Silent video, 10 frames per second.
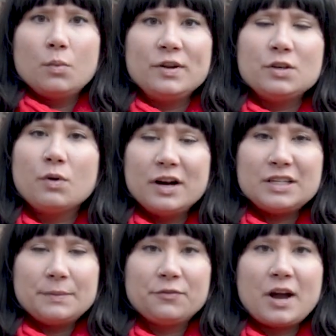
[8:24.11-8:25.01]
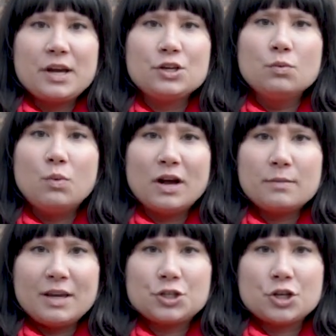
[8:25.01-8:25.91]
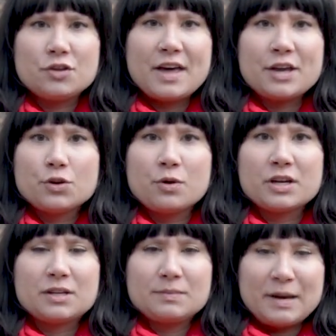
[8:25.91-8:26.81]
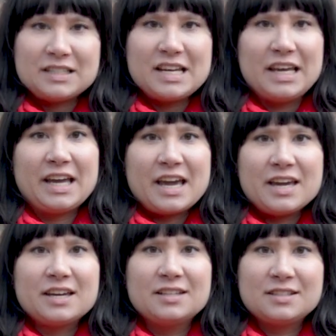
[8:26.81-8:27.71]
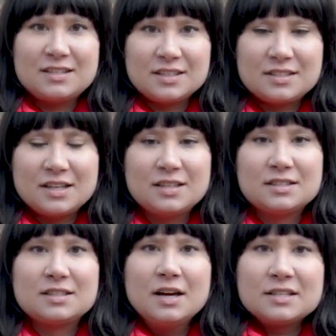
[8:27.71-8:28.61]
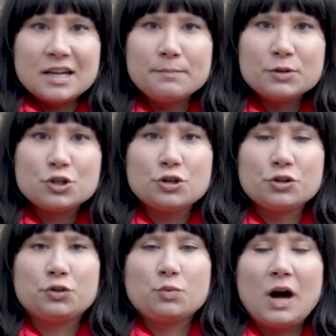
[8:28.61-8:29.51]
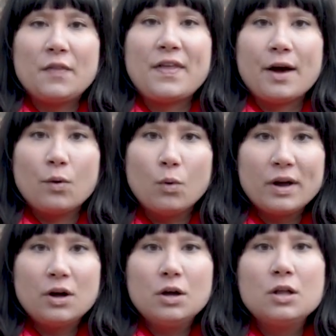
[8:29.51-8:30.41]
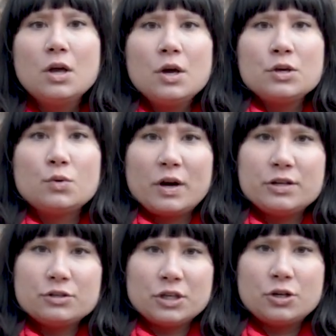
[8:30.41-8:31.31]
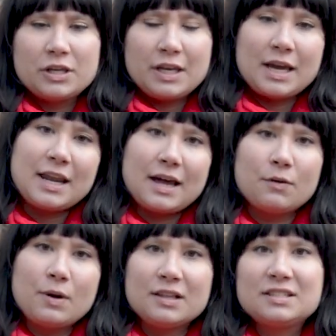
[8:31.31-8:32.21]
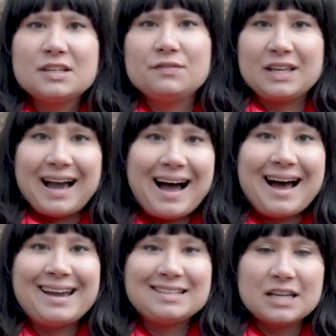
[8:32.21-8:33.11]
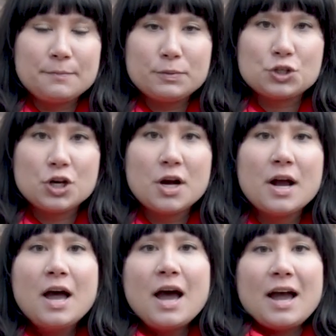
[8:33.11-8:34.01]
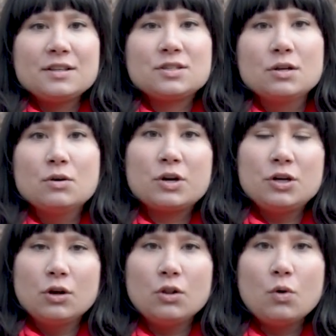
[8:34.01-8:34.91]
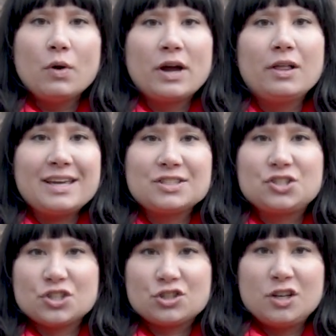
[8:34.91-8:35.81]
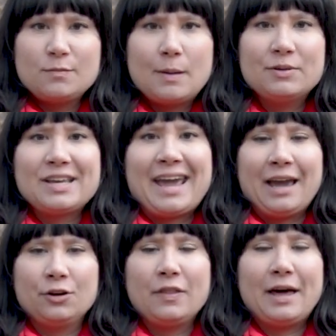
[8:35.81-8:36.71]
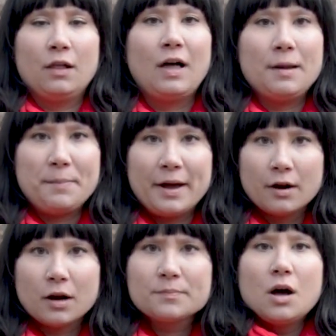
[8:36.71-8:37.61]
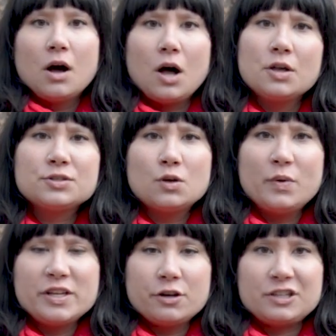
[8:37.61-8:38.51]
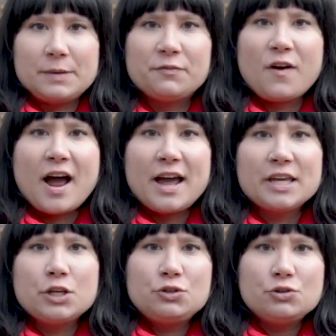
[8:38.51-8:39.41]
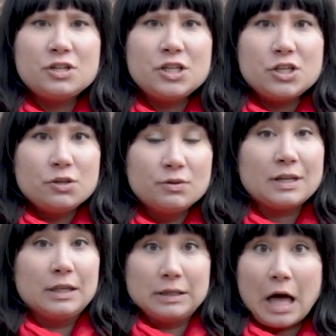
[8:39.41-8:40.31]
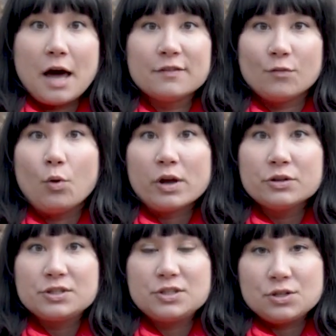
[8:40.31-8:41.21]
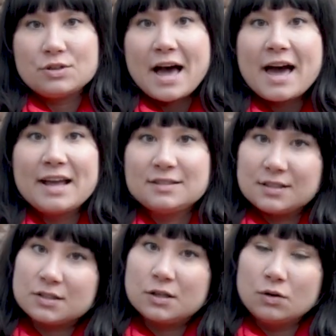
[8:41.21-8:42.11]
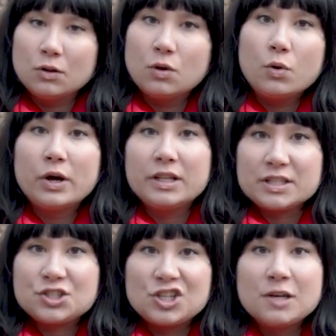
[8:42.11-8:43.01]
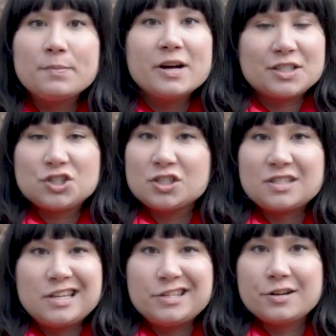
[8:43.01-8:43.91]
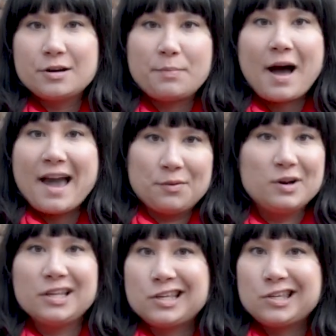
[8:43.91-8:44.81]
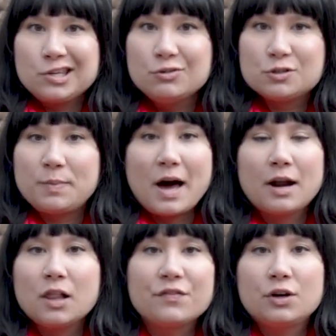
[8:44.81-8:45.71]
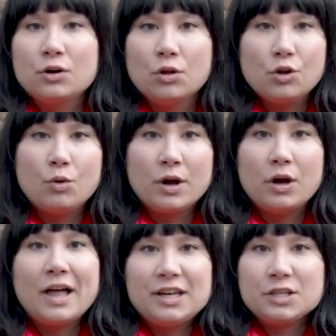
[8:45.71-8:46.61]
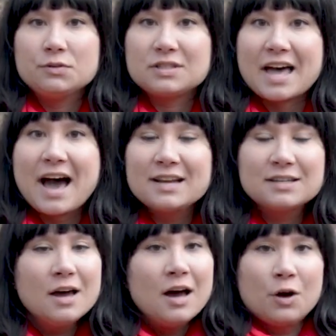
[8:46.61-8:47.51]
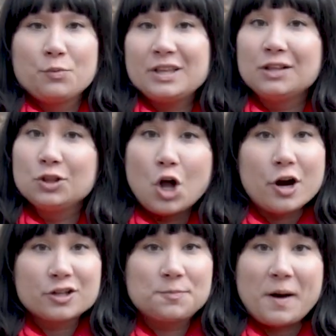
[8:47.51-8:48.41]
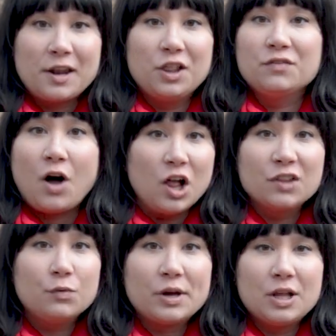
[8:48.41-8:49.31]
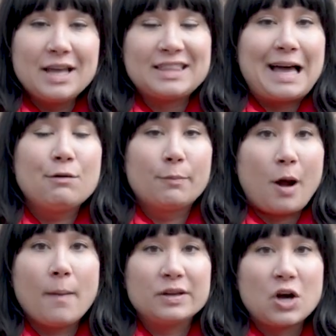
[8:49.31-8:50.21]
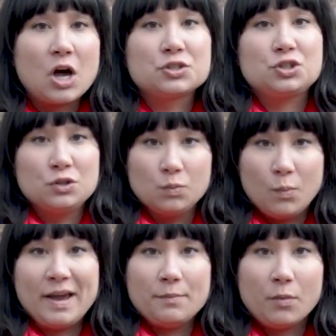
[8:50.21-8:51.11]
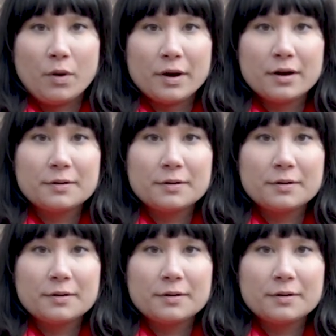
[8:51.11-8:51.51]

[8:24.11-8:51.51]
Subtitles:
When you are deep frying, you want to make sure that you're maintaining a consistent temperature throughout that oil. You are usually cooking it at a relatively high temperature, and so canola oil is just going to be able to handle that a lot better. Also, when you're deep frying, you do need to use a lot of oil to do that, and since canola oil is cheaper, it's just easier to buy a really huge bottle of canola oil and use that. A really large bottle of olive oil like that will probably cost you way more.